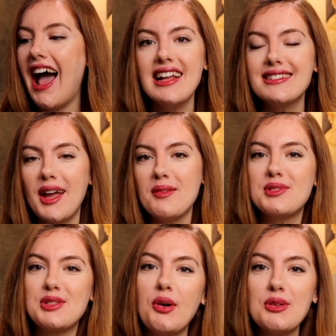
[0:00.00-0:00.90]
And I am
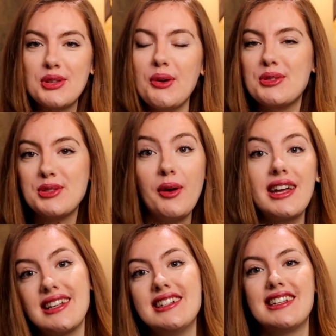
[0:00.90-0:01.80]
so
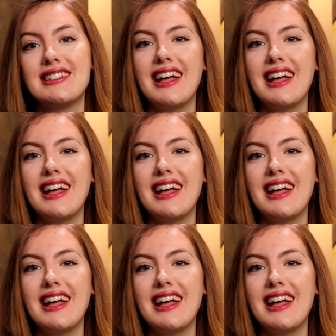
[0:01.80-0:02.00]
excited